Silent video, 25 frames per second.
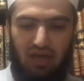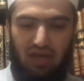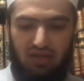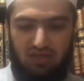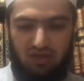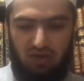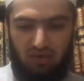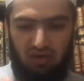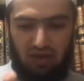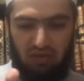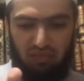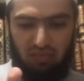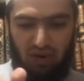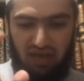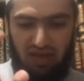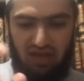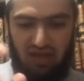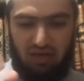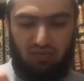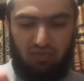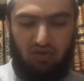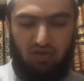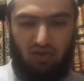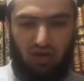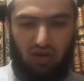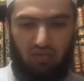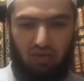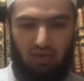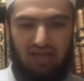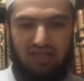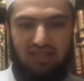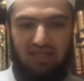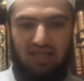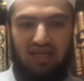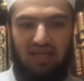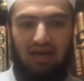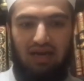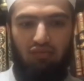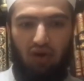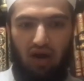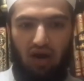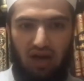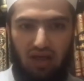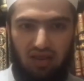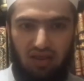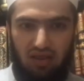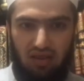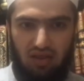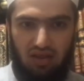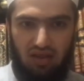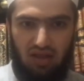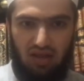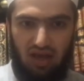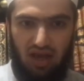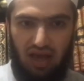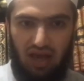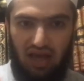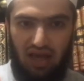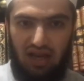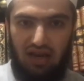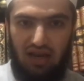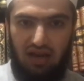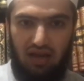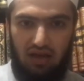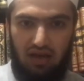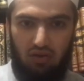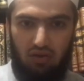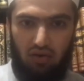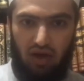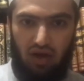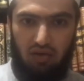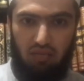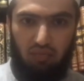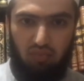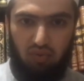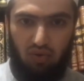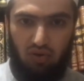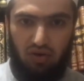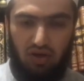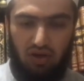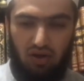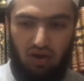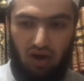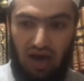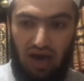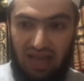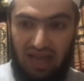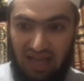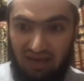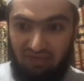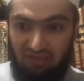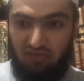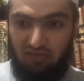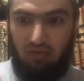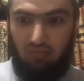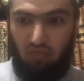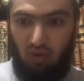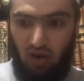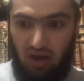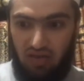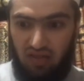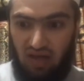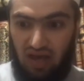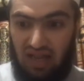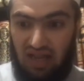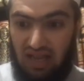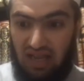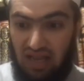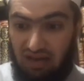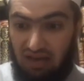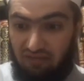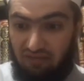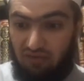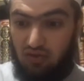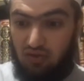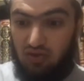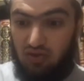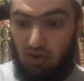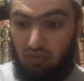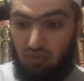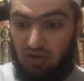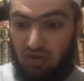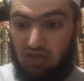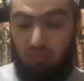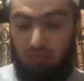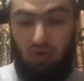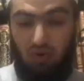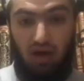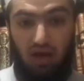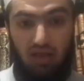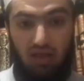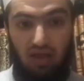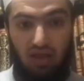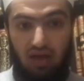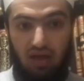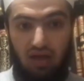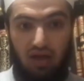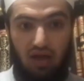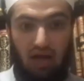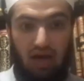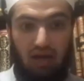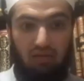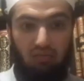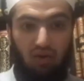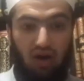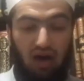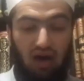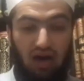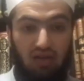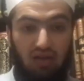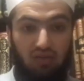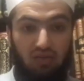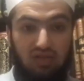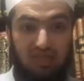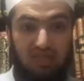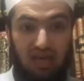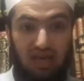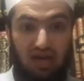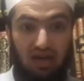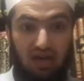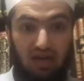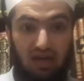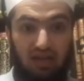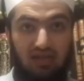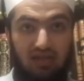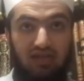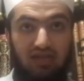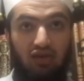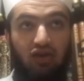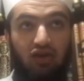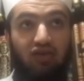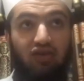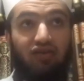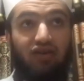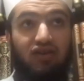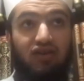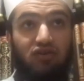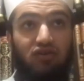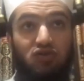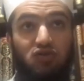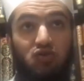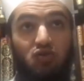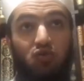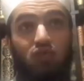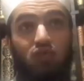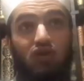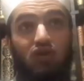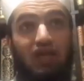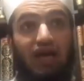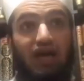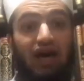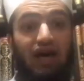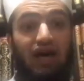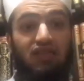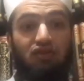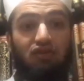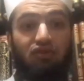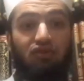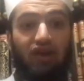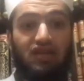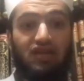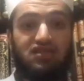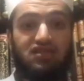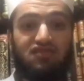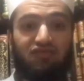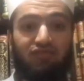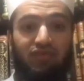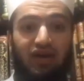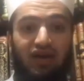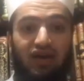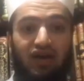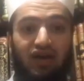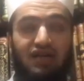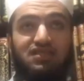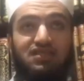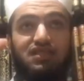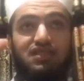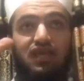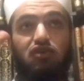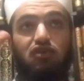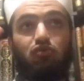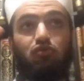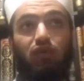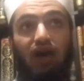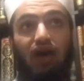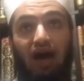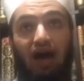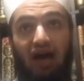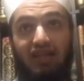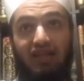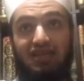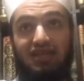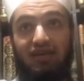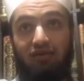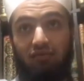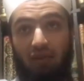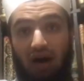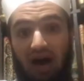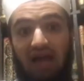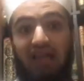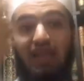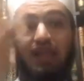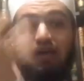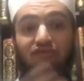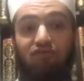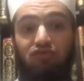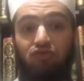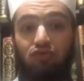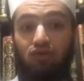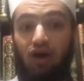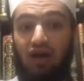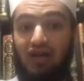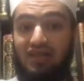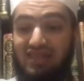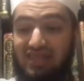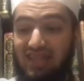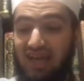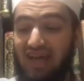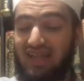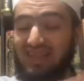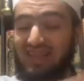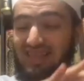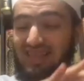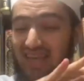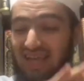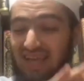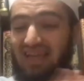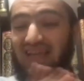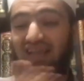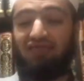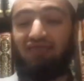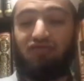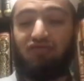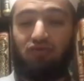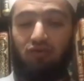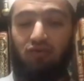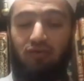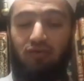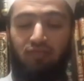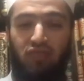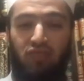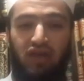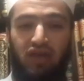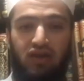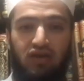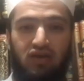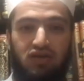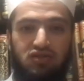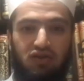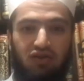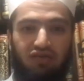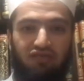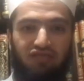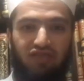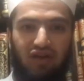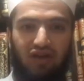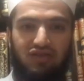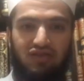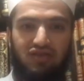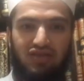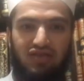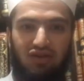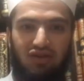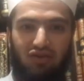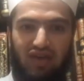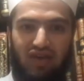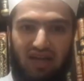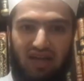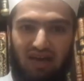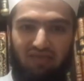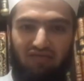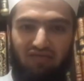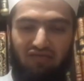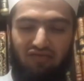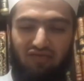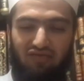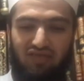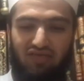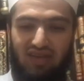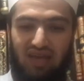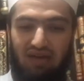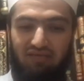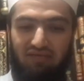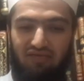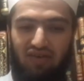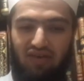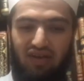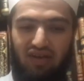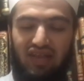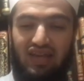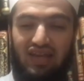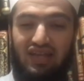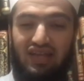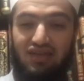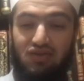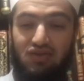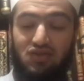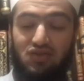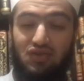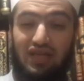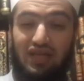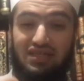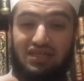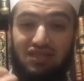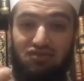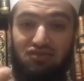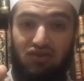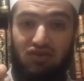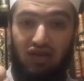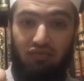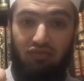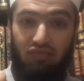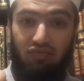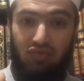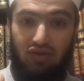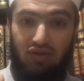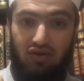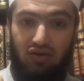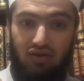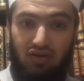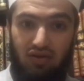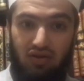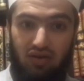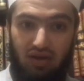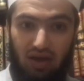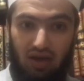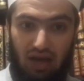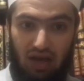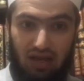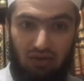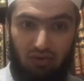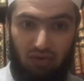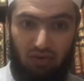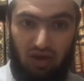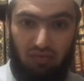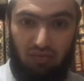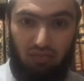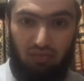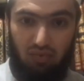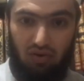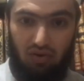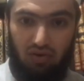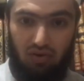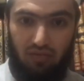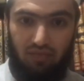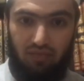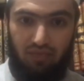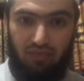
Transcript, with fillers: So he brings him to him and he said, Ya Mu'adh, inni uhibbuk. You know, I love you, Mu'adh. I love you so much, Mu'adh. And Mu'adh was young and he's hearing Rasulullah, the greatest of mankind, saying to him, saying, I love you. I indeed love you. So he felt you know, that comfort. And then Rasulullah said to him, inni uhibbuk.